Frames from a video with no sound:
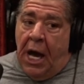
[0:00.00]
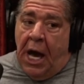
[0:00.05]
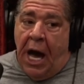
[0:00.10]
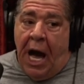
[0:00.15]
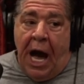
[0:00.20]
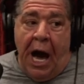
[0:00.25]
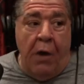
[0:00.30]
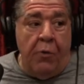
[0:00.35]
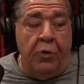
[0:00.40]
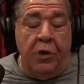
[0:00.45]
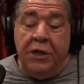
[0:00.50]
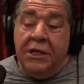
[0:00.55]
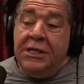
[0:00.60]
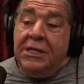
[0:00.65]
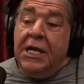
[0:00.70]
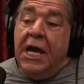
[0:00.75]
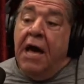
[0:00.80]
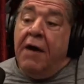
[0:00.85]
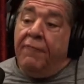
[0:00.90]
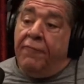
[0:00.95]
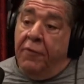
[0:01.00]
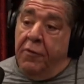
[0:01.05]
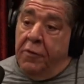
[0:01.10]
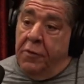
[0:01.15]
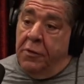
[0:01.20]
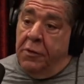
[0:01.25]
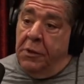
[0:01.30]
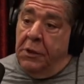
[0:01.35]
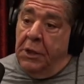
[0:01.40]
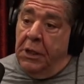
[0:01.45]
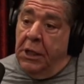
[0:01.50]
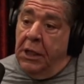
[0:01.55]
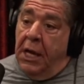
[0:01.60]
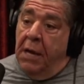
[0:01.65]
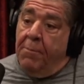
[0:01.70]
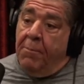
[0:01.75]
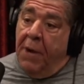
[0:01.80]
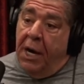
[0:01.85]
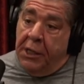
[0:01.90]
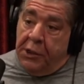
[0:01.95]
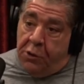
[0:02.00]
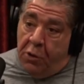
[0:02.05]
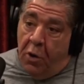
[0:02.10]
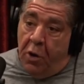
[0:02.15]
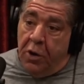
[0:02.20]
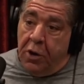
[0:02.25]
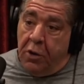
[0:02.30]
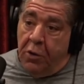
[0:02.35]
I would never let my daughter